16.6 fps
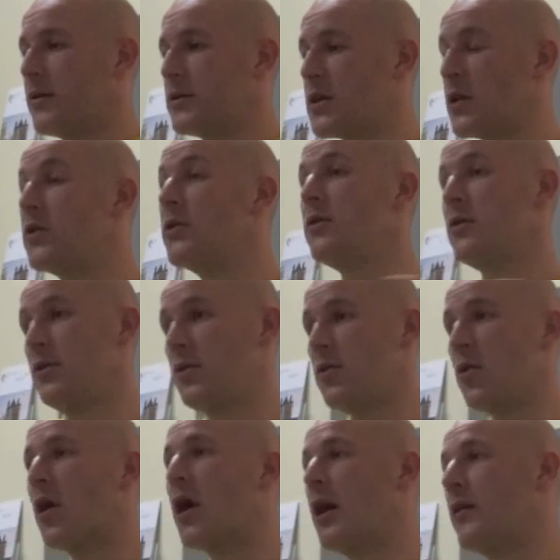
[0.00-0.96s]
So
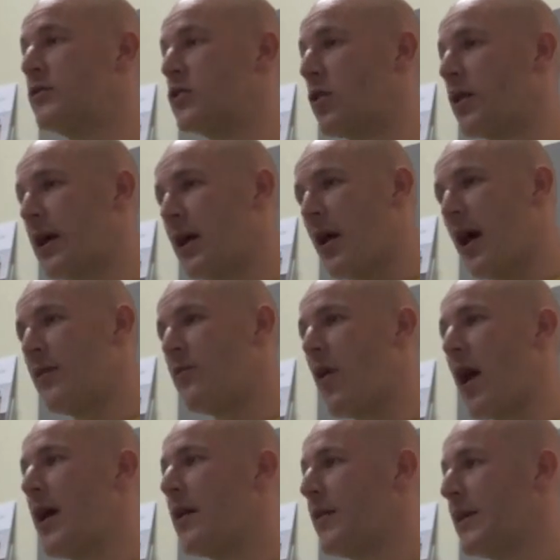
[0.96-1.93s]
you're kind of drawing a line
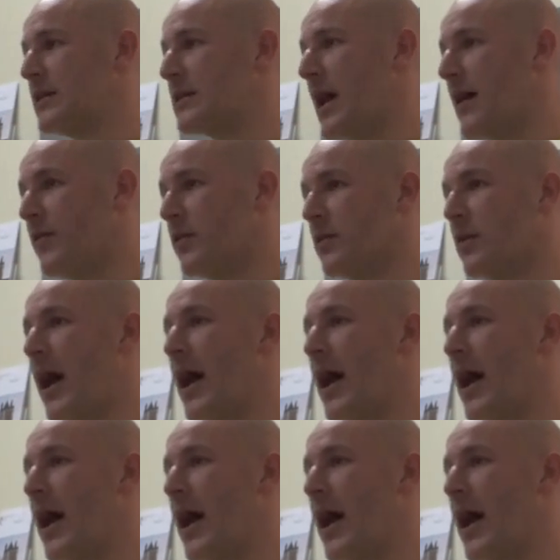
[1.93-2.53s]
right at this level.